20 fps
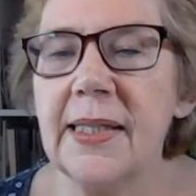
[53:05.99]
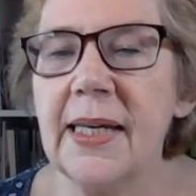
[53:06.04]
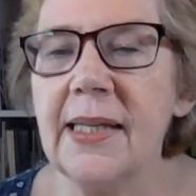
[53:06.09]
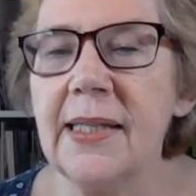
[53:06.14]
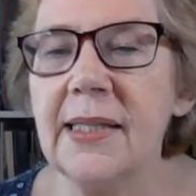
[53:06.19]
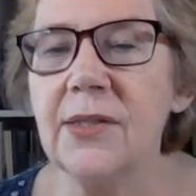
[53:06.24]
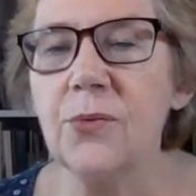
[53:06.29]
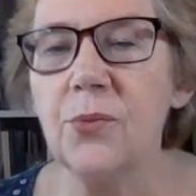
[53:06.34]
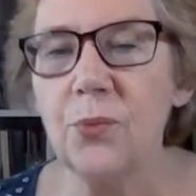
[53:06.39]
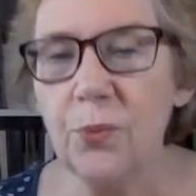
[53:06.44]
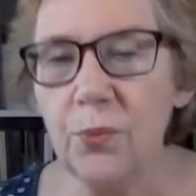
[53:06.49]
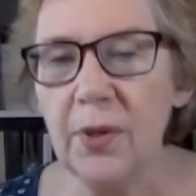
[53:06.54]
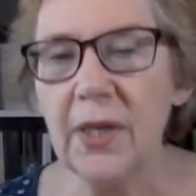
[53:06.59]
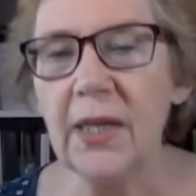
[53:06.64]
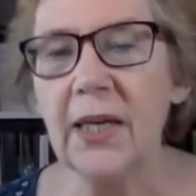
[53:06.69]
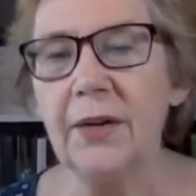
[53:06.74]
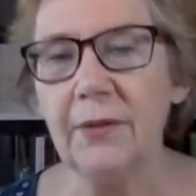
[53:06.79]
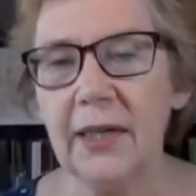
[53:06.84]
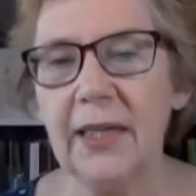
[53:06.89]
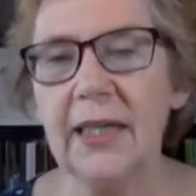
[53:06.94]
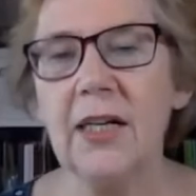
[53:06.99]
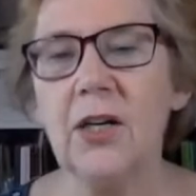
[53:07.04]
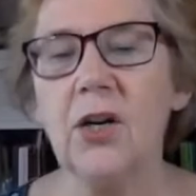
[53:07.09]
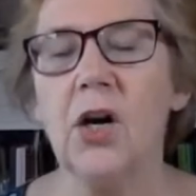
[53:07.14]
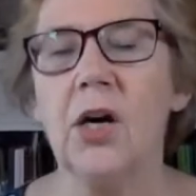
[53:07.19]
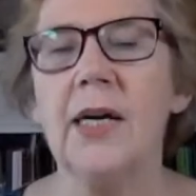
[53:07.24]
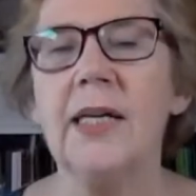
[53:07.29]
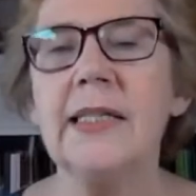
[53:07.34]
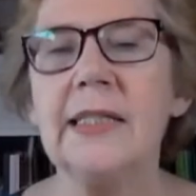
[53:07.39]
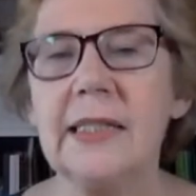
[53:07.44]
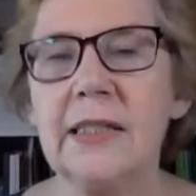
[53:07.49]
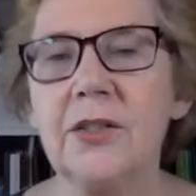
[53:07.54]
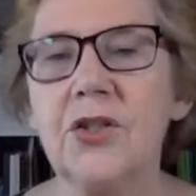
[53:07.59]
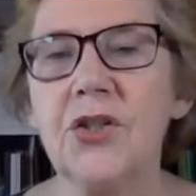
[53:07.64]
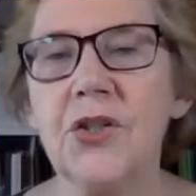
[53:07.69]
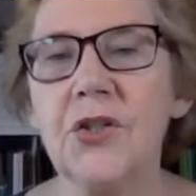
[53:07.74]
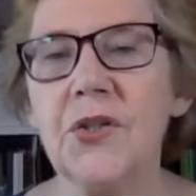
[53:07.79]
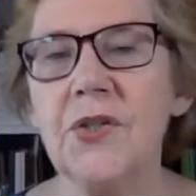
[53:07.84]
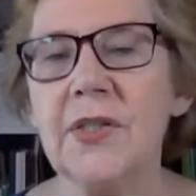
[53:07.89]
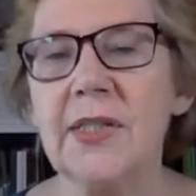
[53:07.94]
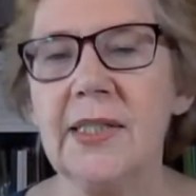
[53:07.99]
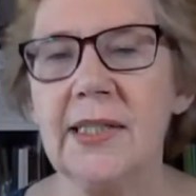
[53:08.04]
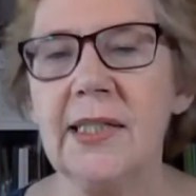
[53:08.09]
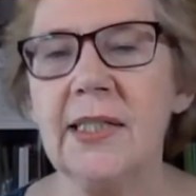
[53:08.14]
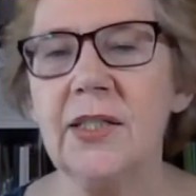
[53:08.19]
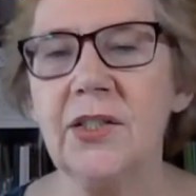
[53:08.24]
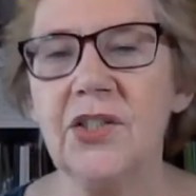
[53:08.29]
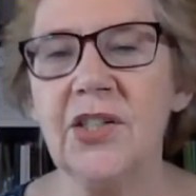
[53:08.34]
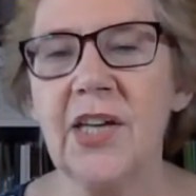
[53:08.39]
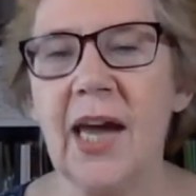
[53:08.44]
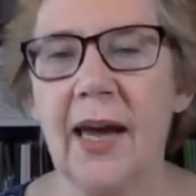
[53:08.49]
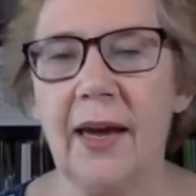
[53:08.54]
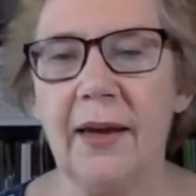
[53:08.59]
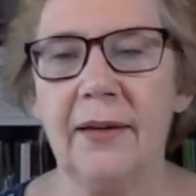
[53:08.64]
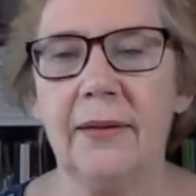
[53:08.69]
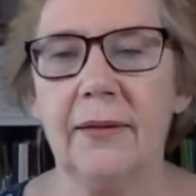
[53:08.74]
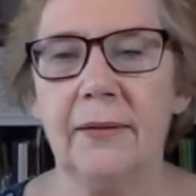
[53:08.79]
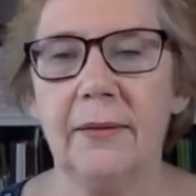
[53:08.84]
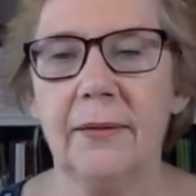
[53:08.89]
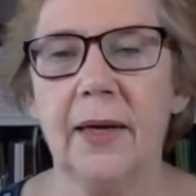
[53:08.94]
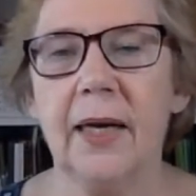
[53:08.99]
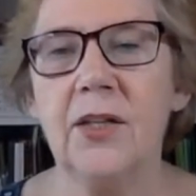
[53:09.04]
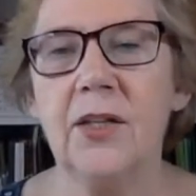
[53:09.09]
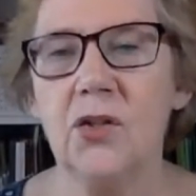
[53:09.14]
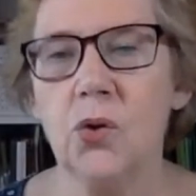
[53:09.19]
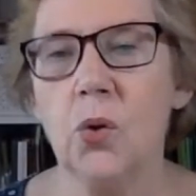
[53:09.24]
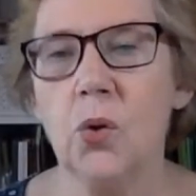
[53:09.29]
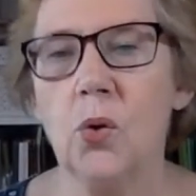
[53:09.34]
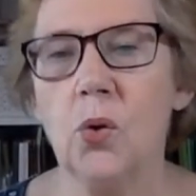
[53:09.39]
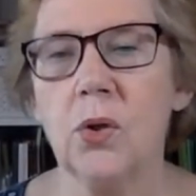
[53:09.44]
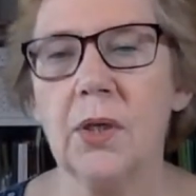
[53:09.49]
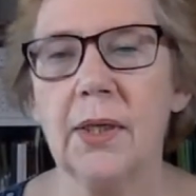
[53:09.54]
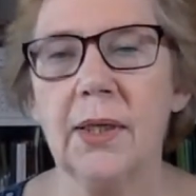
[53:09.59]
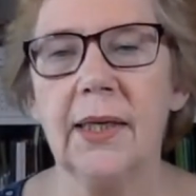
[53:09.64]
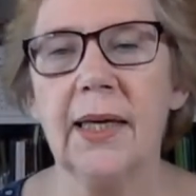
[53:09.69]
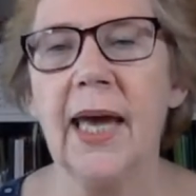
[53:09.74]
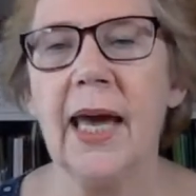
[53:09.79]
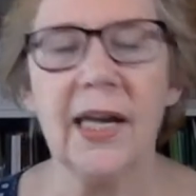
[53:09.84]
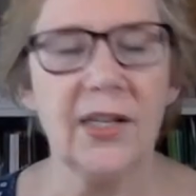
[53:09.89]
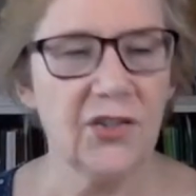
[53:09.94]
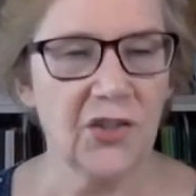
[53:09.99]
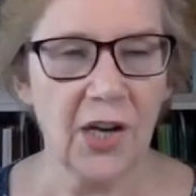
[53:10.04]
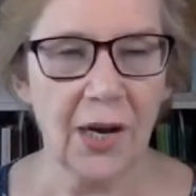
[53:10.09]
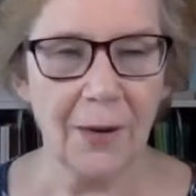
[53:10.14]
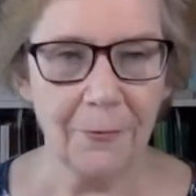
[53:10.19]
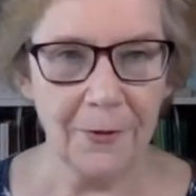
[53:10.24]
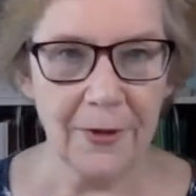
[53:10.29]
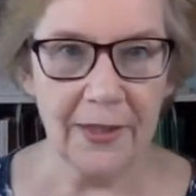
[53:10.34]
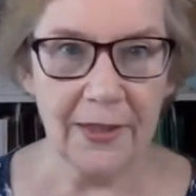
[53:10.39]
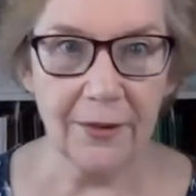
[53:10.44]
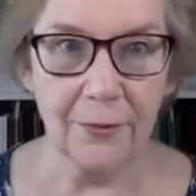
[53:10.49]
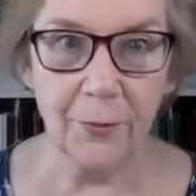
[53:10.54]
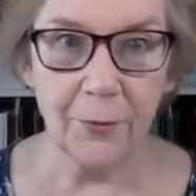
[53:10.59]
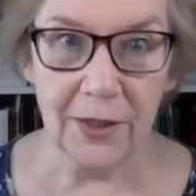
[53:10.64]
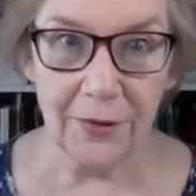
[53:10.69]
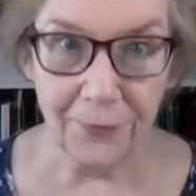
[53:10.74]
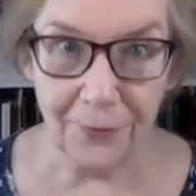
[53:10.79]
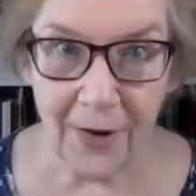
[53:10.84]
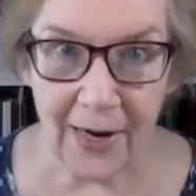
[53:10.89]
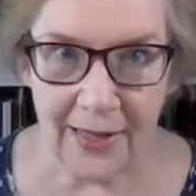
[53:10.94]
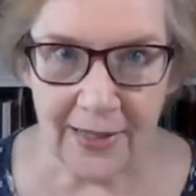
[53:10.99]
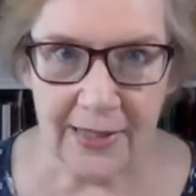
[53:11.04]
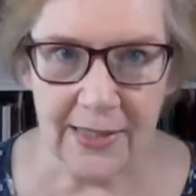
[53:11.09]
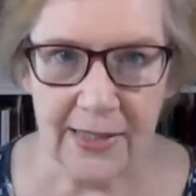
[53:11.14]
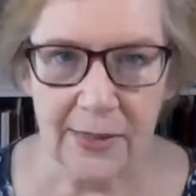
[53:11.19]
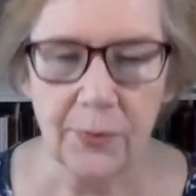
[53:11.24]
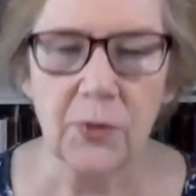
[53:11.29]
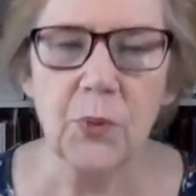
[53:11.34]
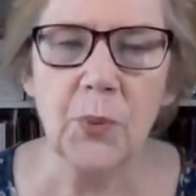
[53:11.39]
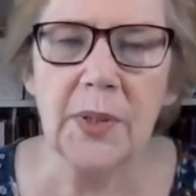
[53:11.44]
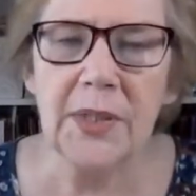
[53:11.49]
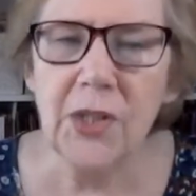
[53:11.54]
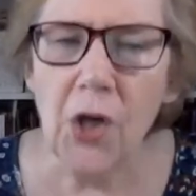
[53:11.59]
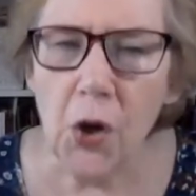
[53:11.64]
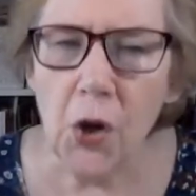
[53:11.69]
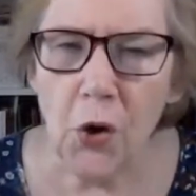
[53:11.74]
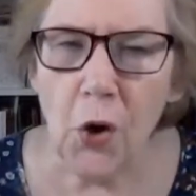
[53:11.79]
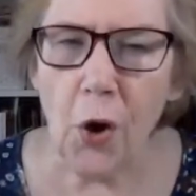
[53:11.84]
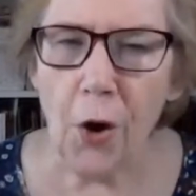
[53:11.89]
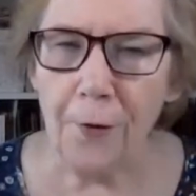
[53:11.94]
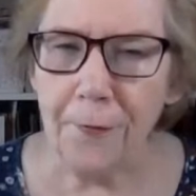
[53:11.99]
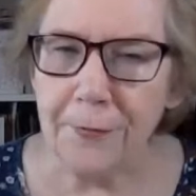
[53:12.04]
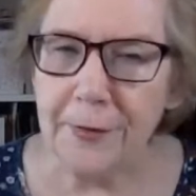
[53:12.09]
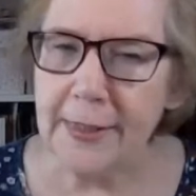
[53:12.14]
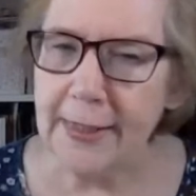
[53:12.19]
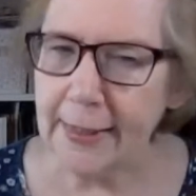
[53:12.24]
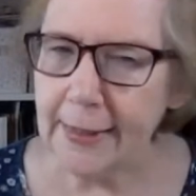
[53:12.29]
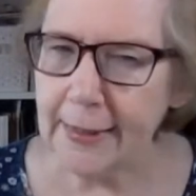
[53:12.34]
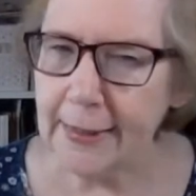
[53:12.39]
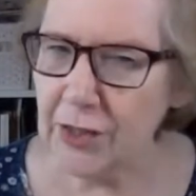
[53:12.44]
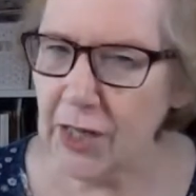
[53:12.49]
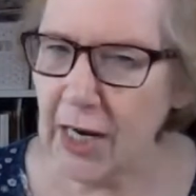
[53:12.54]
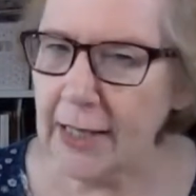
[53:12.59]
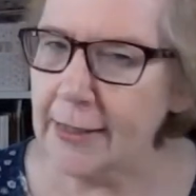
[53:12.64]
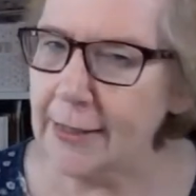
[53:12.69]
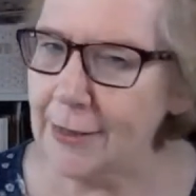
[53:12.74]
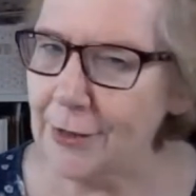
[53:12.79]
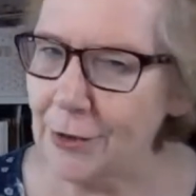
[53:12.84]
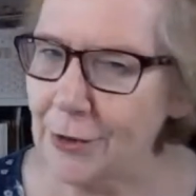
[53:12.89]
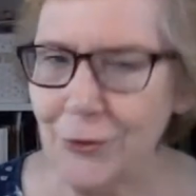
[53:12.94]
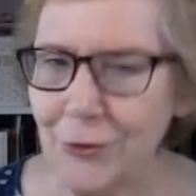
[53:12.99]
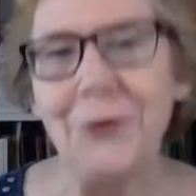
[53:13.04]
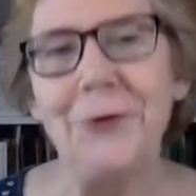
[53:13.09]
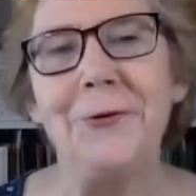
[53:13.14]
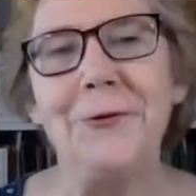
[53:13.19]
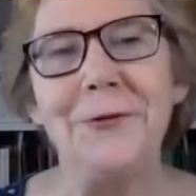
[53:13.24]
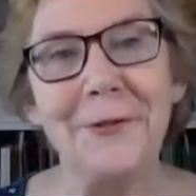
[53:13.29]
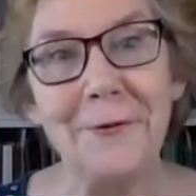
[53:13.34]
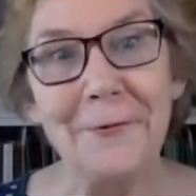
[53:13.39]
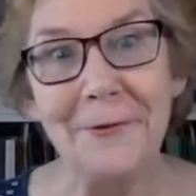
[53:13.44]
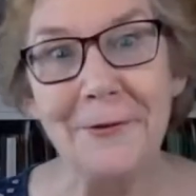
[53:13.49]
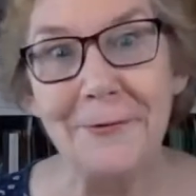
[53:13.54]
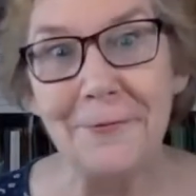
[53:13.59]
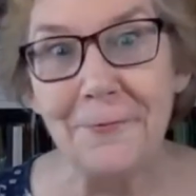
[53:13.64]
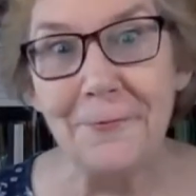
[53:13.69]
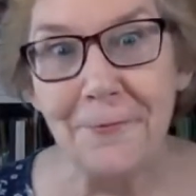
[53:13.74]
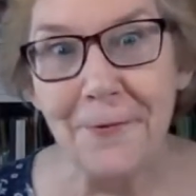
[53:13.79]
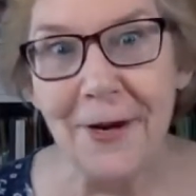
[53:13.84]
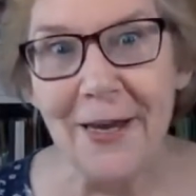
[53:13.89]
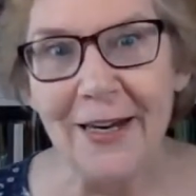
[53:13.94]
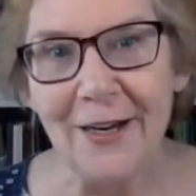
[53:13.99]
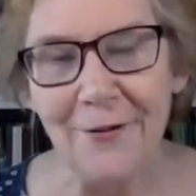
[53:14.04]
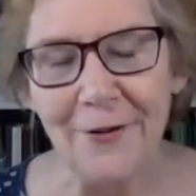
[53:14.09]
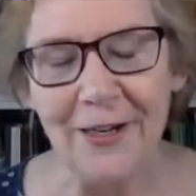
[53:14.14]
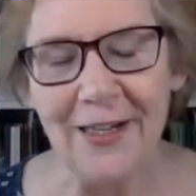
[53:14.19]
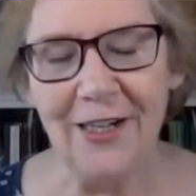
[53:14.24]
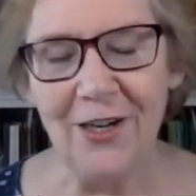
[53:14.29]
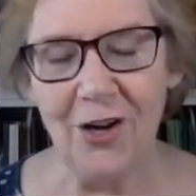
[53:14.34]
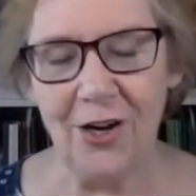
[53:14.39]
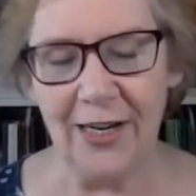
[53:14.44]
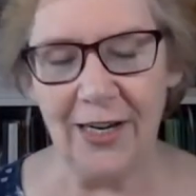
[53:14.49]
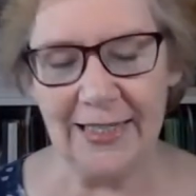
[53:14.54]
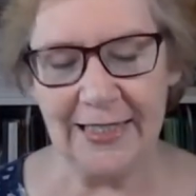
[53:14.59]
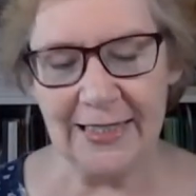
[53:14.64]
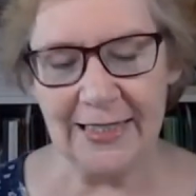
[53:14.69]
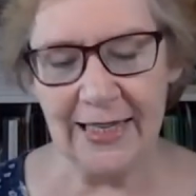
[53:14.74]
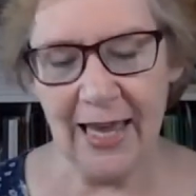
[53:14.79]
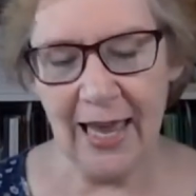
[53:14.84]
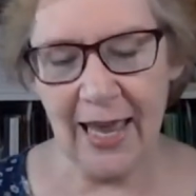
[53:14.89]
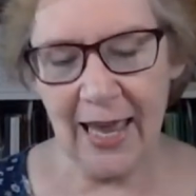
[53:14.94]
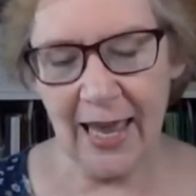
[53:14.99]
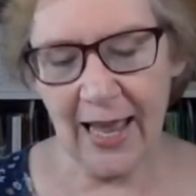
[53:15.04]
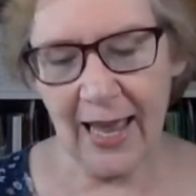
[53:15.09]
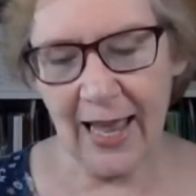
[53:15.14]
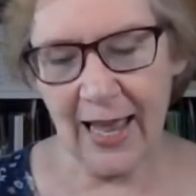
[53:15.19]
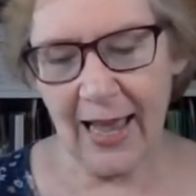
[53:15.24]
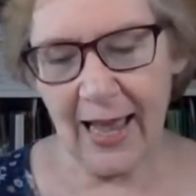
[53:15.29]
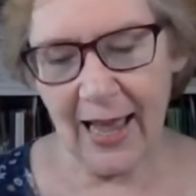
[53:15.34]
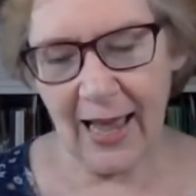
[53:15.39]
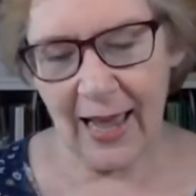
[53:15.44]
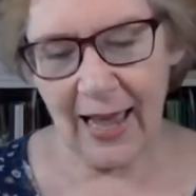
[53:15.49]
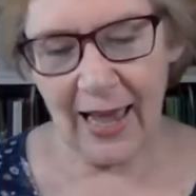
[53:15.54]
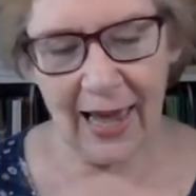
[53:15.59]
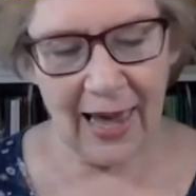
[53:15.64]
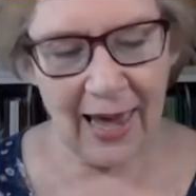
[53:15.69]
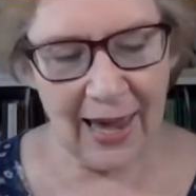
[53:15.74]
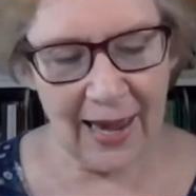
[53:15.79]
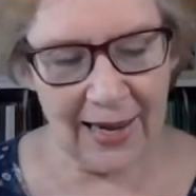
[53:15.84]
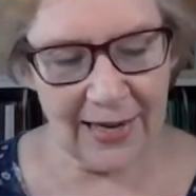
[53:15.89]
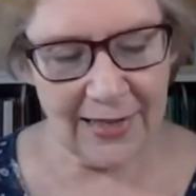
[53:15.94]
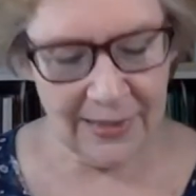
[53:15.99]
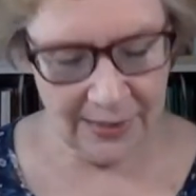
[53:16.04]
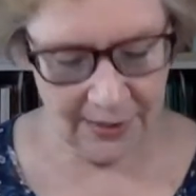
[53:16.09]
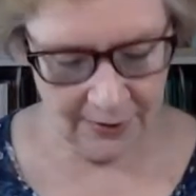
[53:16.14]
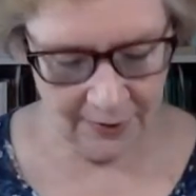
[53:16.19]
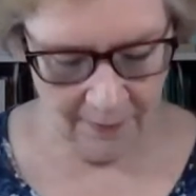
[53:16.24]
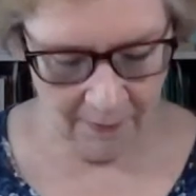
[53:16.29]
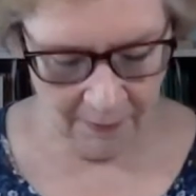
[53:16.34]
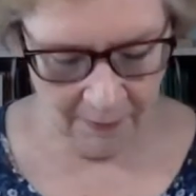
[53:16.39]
It's really, really nice to sit and chat and talk and catch up with, with friends, which we don't often get a chance to do. So it was really, really nice. And